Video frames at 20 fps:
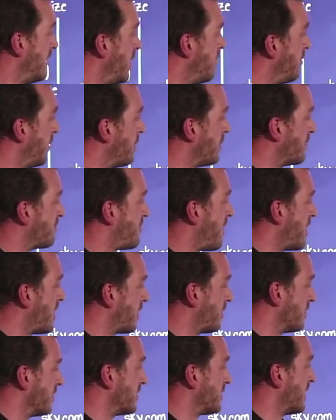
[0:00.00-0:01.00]
And we were very
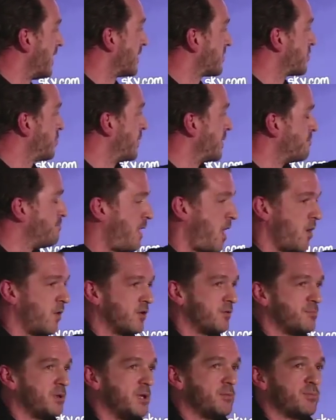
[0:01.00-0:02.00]
good at that. So we
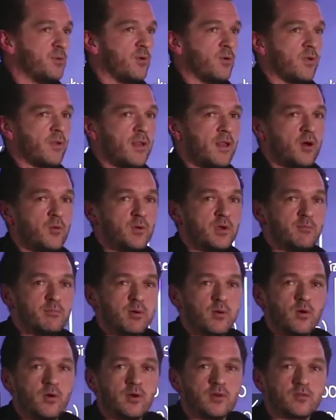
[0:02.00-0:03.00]
empowered people, we
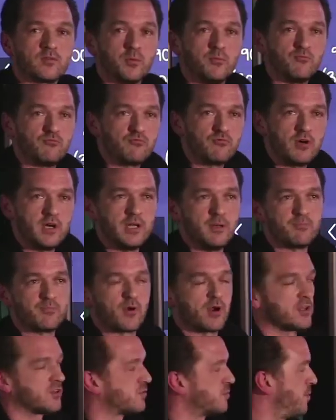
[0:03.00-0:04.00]
employed some really
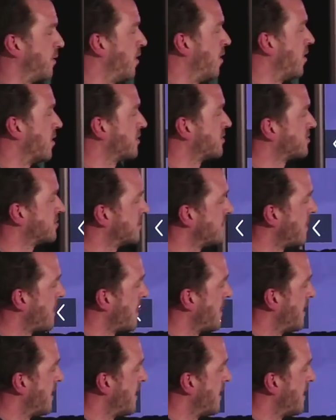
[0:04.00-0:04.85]
bright sparks,